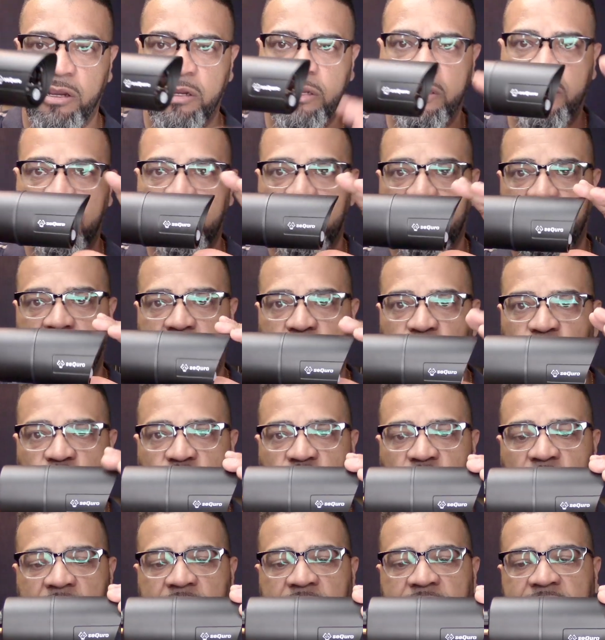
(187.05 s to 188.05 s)
look
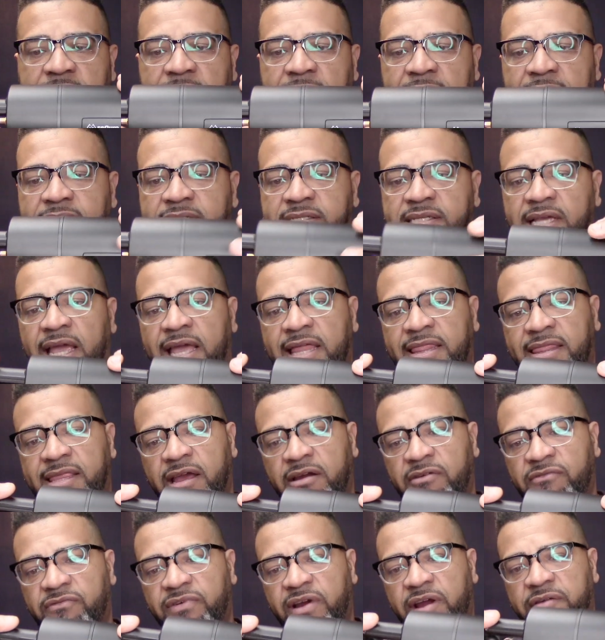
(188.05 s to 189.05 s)
really nice, and
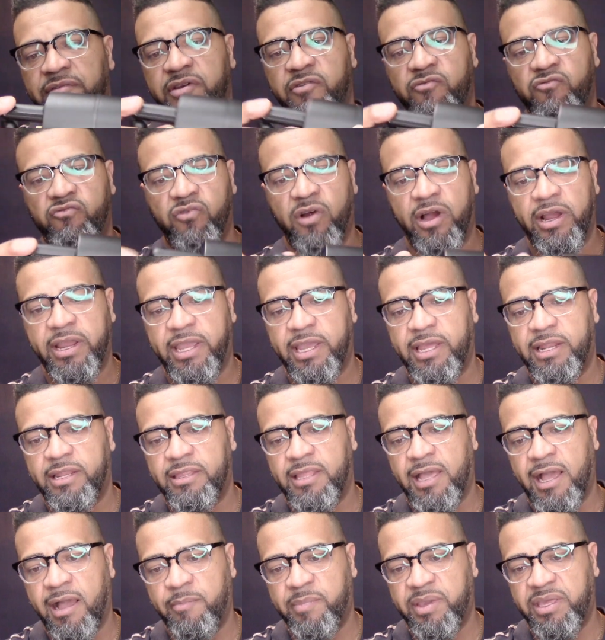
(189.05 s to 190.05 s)
they're very rugged.
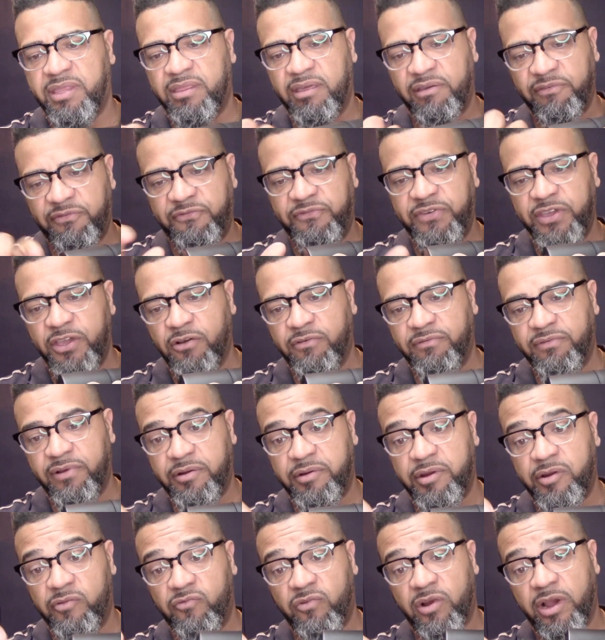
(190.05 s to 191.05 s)
I mean, they feel
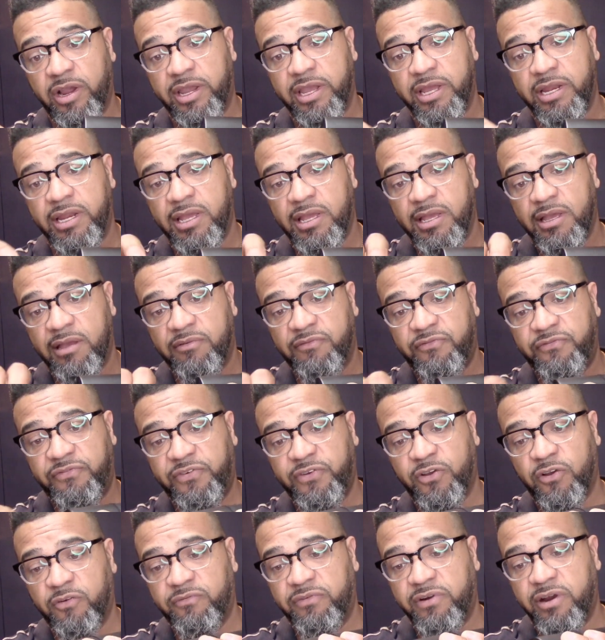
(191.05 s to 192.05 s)
very rugged,
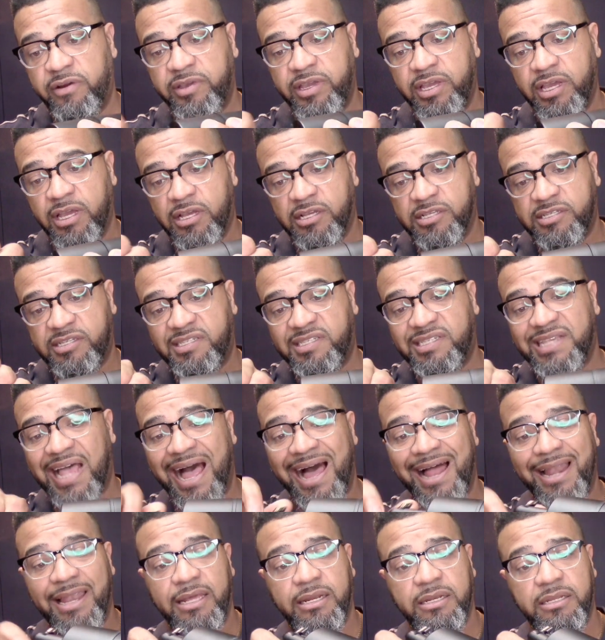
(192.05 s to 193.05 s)
feel very
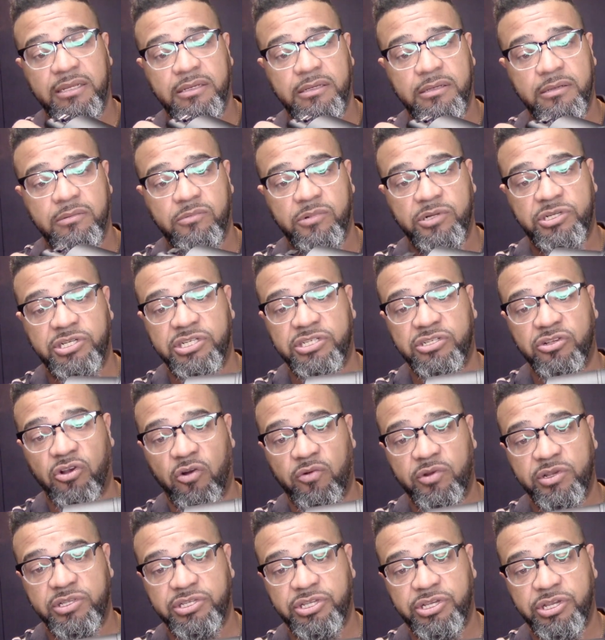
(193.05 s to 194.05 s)
solid, which is
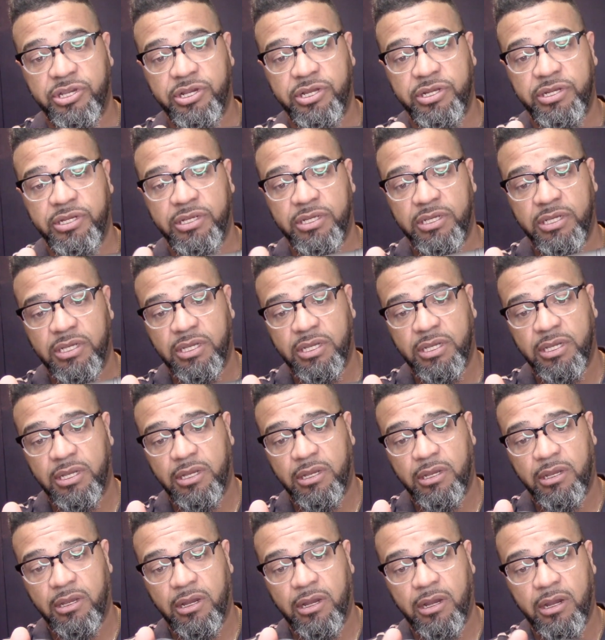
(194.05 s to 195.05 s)
always good.
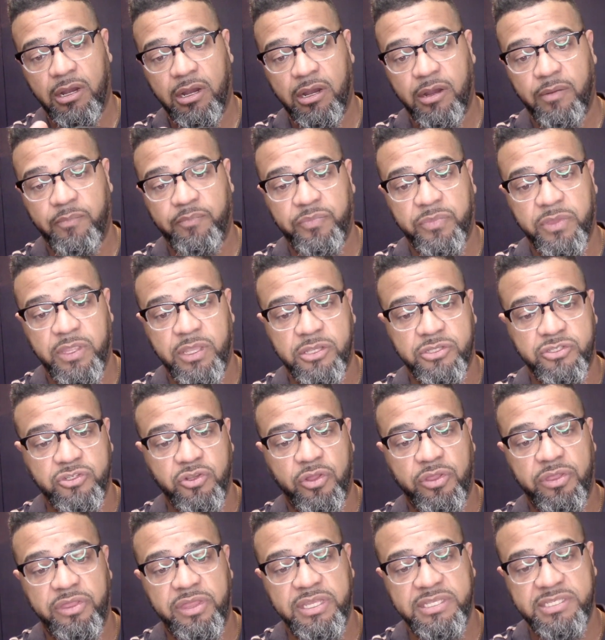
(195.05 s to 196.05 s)

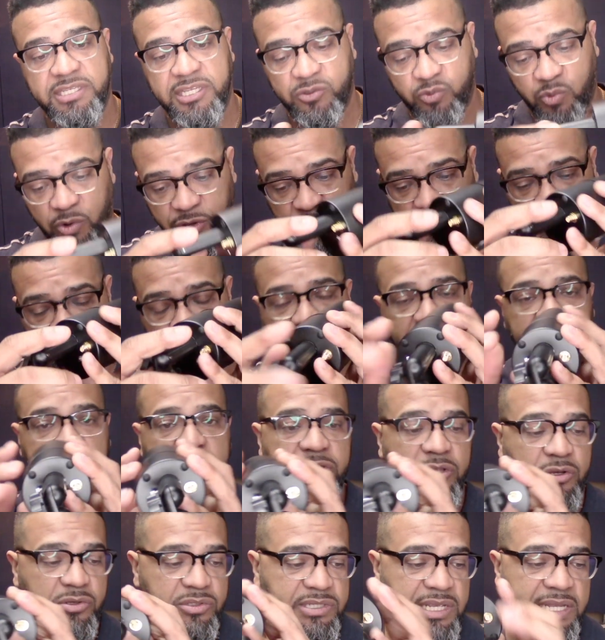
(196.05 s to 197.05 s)
So this is where you will
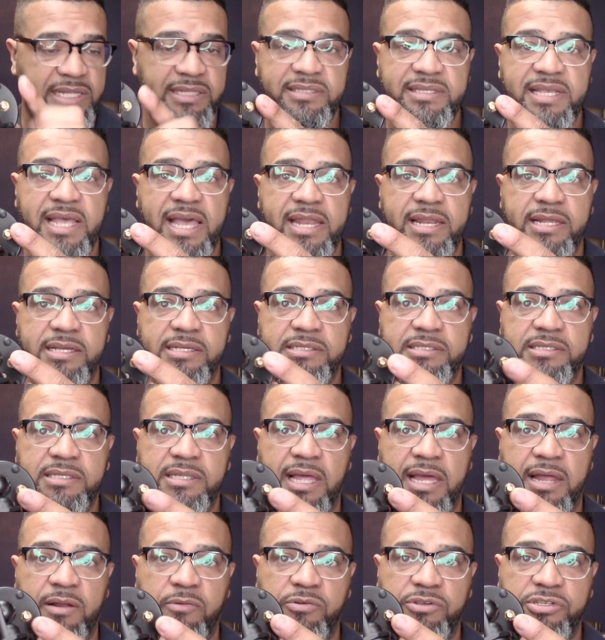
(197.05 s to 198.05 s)
put those antennas
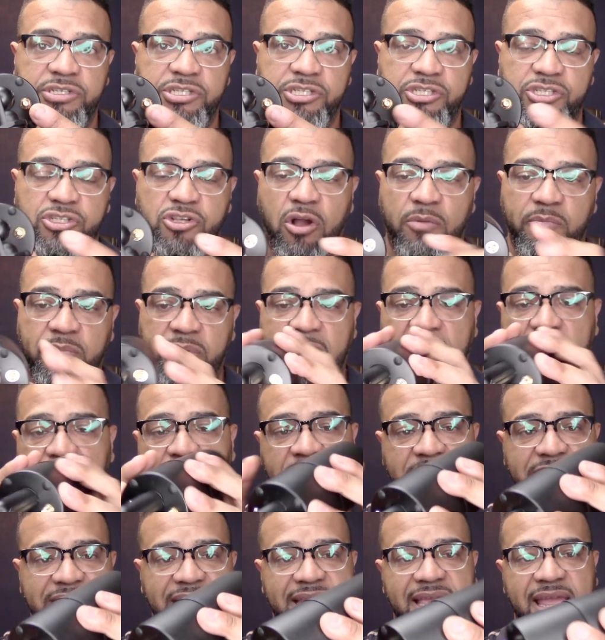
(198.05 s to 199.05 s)
that we just saw, but I'm
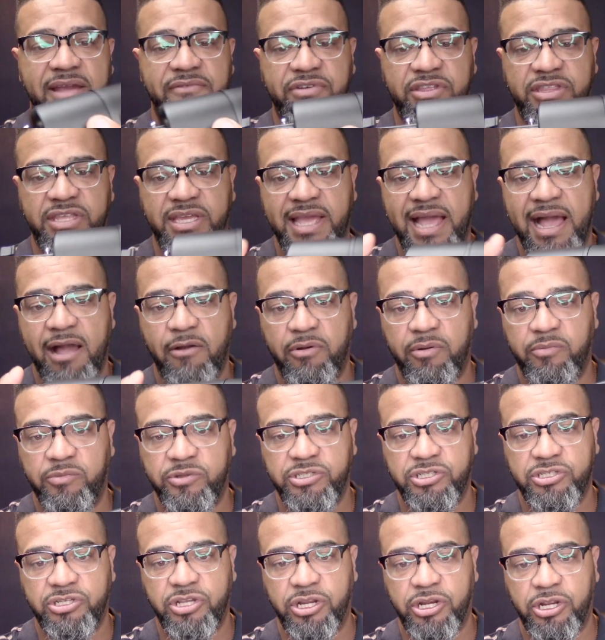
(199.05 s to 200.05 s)
gonna take everything out, and
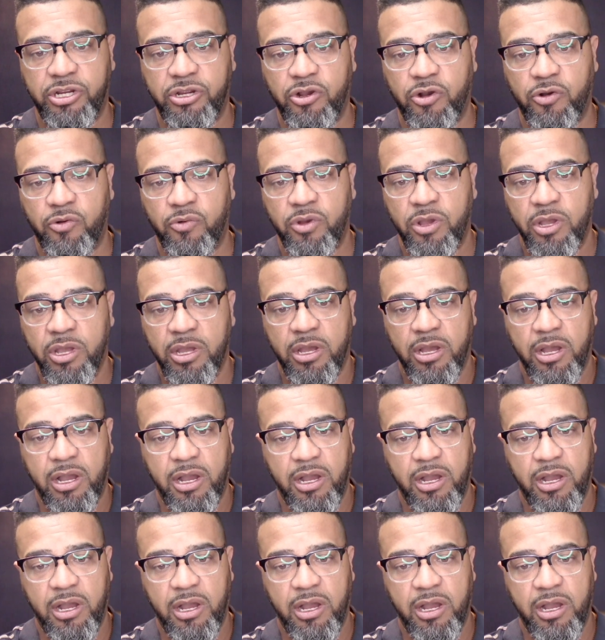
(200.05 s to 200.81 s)
we're just gonna go